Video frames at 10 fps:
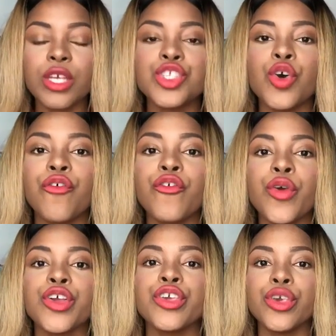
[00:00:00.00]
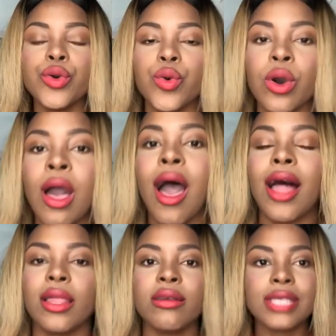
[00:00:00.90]
So for you,
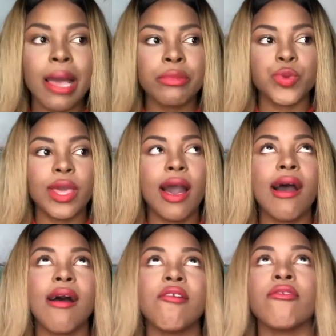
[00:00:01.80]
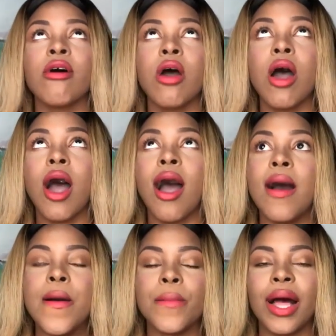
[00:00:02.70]
a lot of times we have
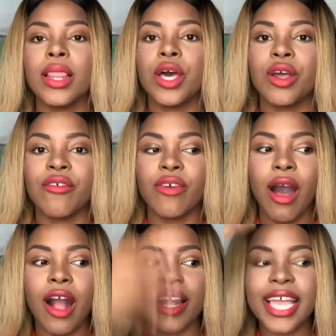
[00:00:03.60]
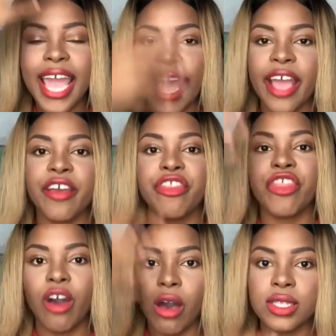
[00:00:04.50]
a lot of archaic
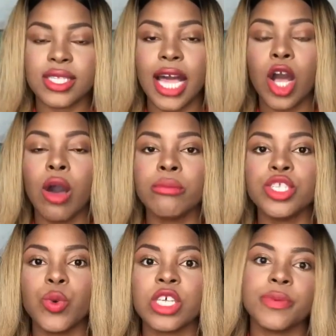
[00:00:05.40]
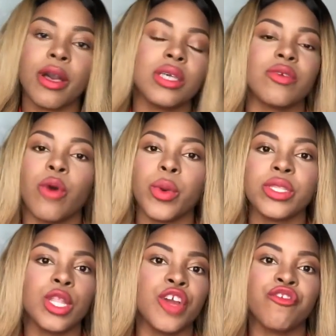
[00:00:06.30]
thoughts that come to us because of what we
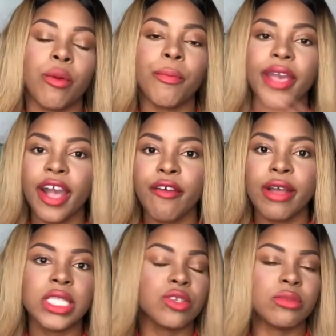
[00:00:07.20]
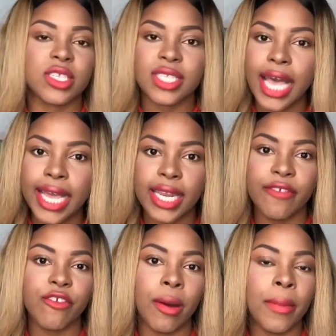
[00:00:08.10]
learn from parents, from society,
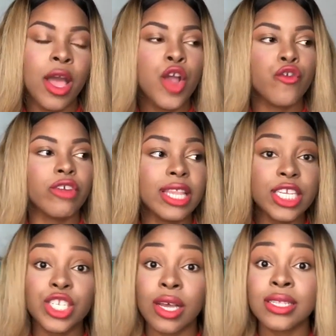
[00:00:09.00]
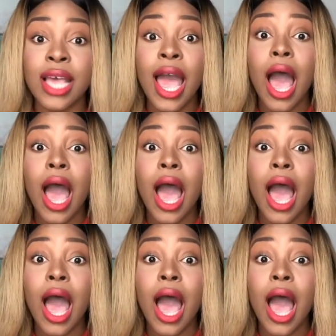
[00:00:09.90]
from religions,